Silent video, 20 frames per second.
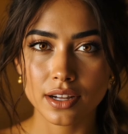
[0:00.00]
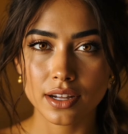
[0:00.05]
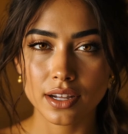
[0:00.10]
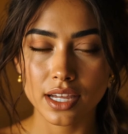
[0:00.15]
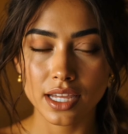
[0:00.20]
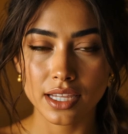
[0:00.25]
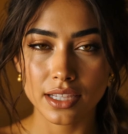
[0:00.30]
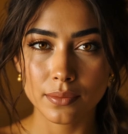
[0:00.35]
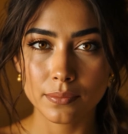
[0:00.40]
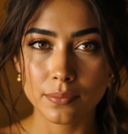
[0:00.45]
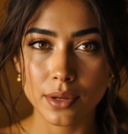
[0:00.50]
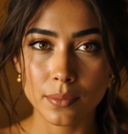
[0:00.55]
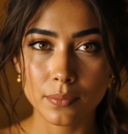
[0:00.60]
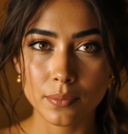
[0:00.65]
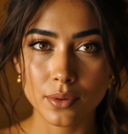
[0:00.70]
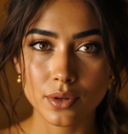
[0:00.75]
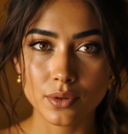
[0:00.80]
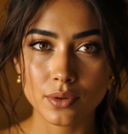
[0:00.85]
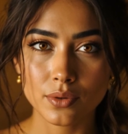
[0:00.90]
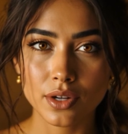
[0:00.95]
and the
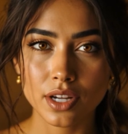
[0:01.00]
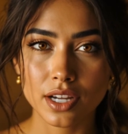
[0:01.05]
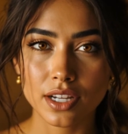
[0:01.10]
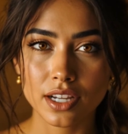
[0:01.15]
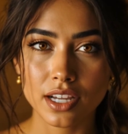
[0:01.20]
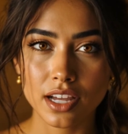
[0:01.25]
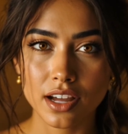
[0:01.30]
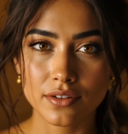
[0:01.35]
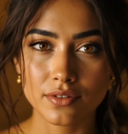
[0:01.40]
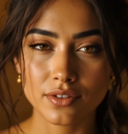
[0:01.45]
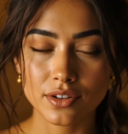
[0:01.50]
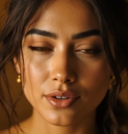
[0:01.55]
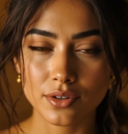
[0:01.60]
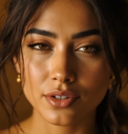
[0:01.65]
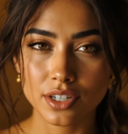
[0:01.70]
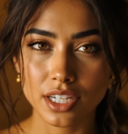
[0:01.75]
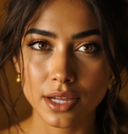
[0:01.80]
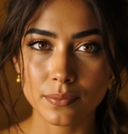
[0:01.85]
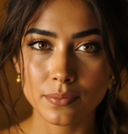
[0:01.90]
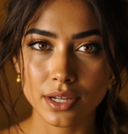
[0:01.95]
people who can love you
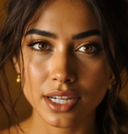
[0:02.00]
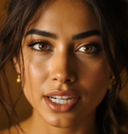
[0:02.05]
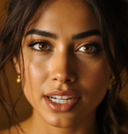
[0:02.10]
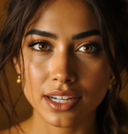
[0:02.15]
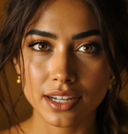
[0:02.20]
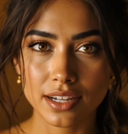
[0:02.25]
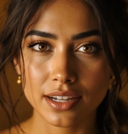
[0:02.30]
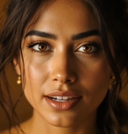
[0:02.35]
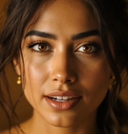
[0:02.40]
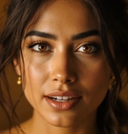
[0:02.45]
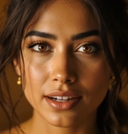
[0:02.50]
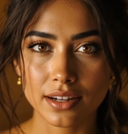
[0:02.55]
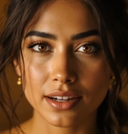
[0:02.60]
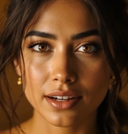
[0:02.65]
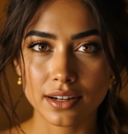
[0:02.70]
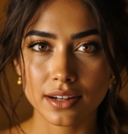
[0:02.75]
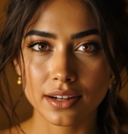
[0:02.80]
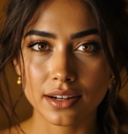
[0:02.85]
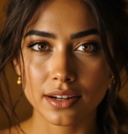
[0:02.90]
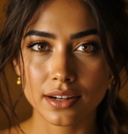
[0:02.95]
deeply
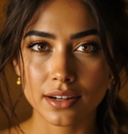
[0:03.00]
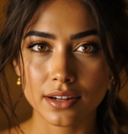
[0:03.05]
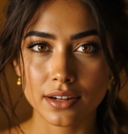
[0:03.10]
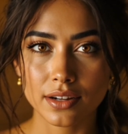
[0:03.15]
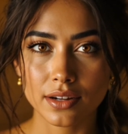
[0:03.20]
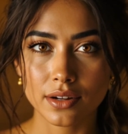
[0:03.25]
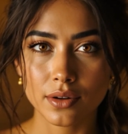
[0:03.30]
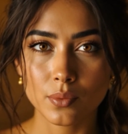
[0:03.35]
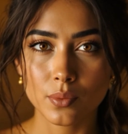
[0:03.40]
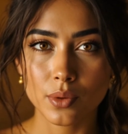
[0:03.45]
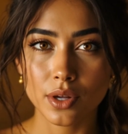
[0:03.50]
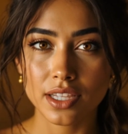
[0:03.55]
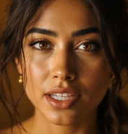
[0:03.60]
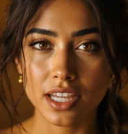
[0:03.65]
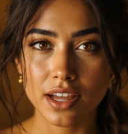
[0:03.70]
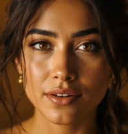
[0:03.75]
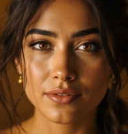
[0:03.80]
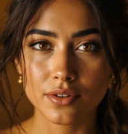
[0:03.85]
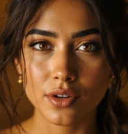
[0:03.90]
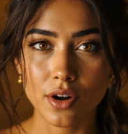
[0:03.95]
will
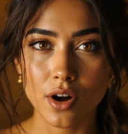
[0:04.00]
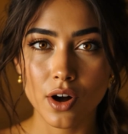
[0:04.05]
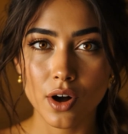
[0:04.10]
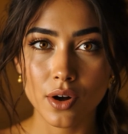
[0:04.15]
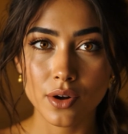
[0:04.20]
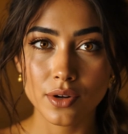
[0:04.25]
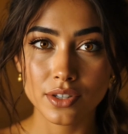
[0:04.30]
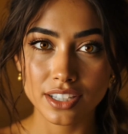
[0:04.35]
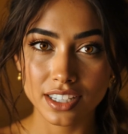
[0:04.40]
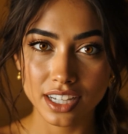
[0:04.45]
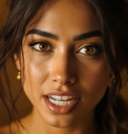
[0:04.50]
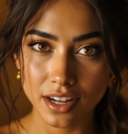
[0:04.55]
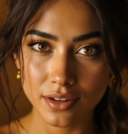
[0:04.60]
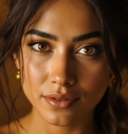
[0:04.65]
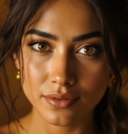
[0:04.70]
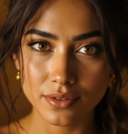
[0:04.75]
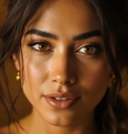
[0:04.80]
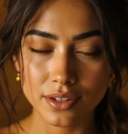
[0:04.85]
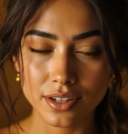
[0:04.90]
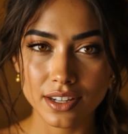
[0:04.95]
love your whole
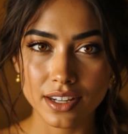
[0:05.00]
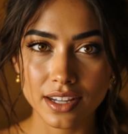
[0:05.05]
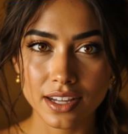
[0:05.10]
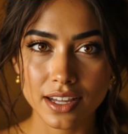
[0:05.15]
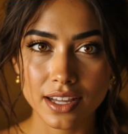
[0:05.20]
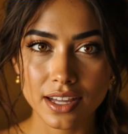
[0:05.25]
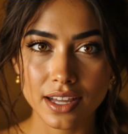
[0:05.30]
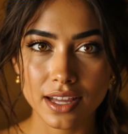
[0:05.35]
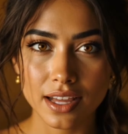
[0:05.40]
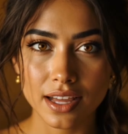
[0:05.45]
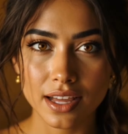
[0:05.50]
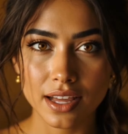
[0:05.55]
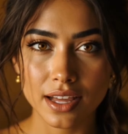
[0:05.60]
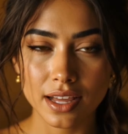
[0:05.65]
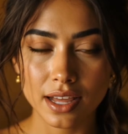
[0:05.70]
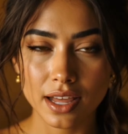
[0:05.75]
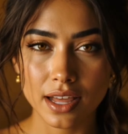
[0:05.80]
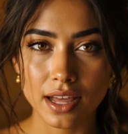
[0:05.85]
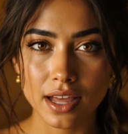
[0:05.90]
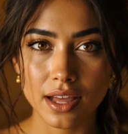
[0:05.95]
self,
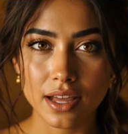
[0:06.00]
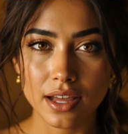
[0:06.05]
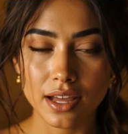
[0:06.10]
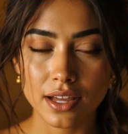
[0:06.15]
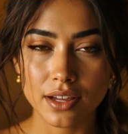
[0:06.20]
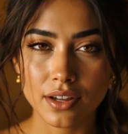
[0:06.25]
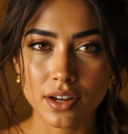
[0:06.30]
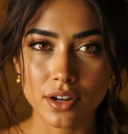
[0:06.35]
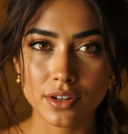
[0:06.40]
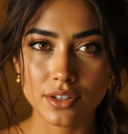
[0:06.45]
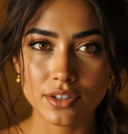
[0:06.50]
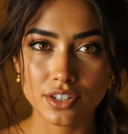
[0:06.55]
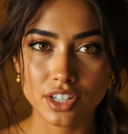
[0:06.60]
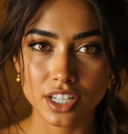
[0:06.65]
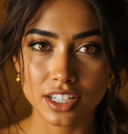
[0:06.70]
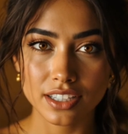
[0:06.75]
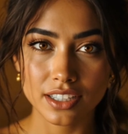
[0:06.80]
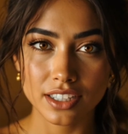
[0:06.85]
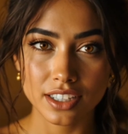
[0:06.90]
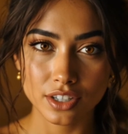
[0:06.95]
not
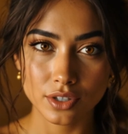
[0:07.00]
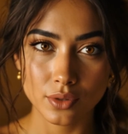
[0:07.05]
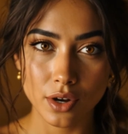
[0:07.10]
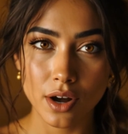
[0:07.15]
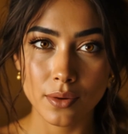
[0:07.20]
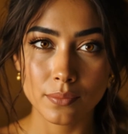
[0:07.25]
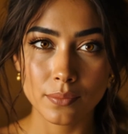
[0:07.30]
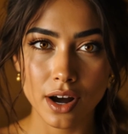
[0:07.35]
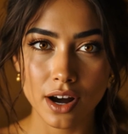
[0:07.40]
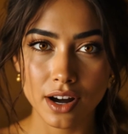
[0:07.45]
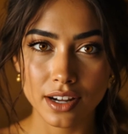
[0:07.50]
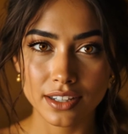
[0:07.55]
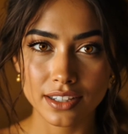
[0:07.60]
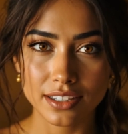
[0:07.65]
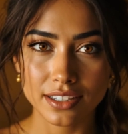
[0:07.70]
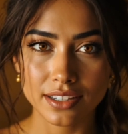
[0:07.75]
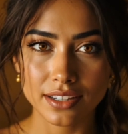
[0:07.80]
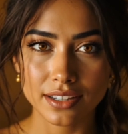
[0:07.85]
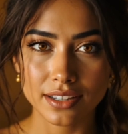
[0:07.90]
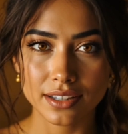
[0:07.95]
just the strong
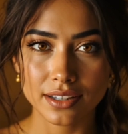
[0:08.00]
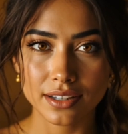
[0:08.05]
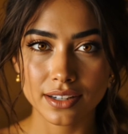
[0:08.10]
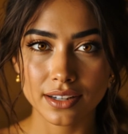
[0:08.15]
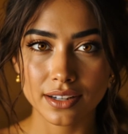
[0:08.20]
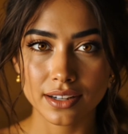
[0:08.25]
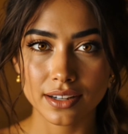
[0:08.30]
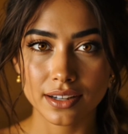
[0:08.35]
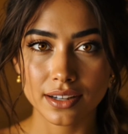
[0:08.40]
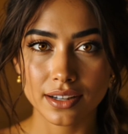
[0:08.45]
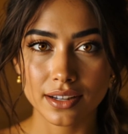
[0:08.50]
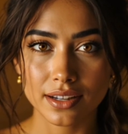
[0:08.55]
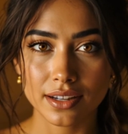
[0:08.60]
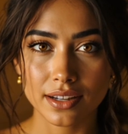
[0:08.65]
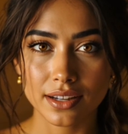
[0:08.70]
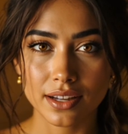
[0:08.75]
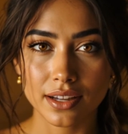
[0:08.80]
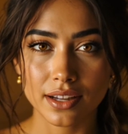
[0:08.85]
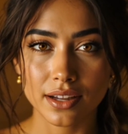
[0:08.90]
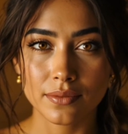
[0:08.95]
parts,
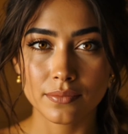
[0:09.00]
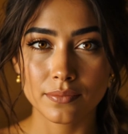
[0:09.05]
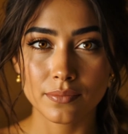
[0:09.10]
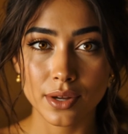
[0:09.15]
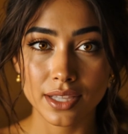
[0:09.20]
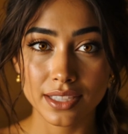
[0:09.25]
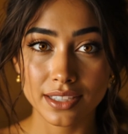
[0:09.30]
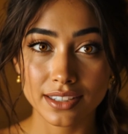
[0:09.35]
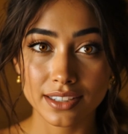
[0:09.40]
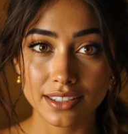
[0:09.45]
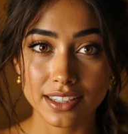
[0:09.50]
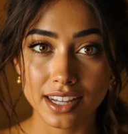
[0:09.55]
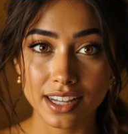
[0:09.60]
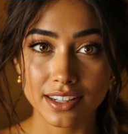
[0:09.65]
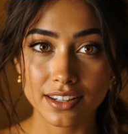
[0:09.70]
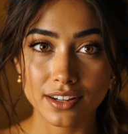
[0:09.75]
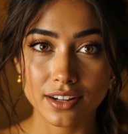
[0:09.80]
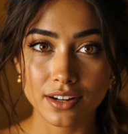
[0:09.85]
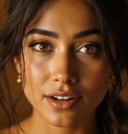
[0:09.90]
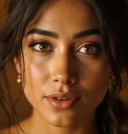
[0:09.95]
but the
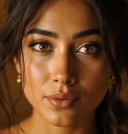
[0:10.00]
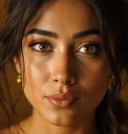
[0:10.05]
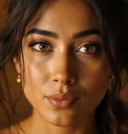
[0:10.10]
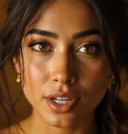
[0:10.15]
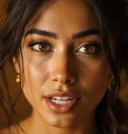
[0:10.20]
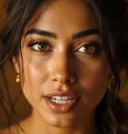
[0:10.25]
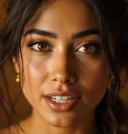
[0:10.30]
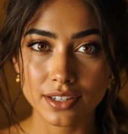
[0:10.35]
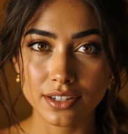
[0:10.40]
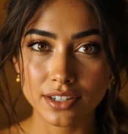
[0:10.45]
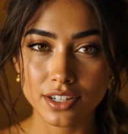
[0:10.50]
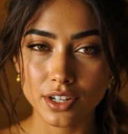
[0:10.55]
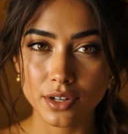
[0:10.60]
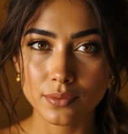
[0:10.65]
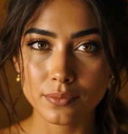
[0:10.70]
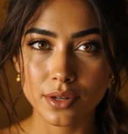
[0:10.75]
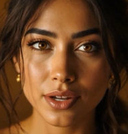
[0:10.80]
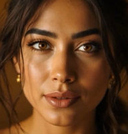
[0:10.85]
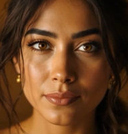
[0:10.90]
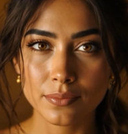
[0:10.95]
tender, real
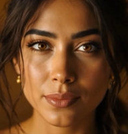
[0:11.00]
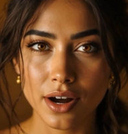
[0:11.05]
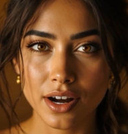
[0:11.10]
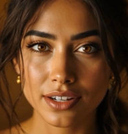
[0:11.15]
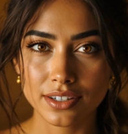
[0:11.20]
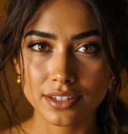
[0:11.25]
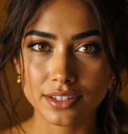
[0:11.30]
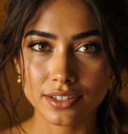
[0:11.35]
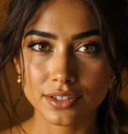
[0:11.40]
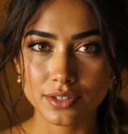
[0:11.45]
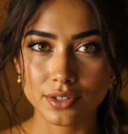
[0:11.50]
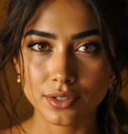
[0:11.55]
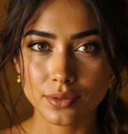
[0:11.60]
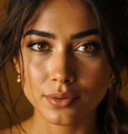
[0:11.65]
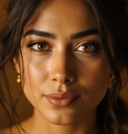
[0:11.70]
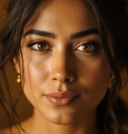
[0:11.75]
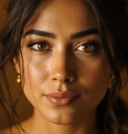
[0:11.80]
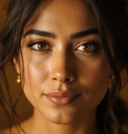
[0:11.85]
human parts too.